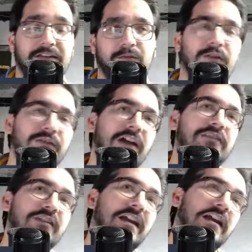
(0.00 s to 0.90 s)
And well,
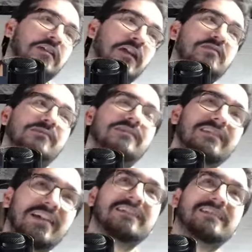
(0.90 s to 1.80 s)
not so
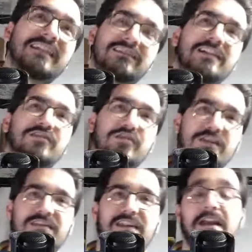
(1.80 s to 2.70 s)
much younger talent in
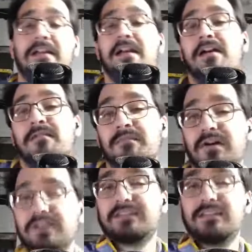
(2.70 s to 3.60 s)
Shinsuke,
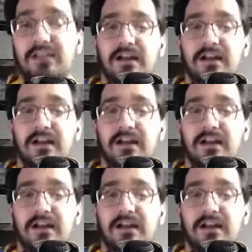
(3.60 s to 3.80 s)
but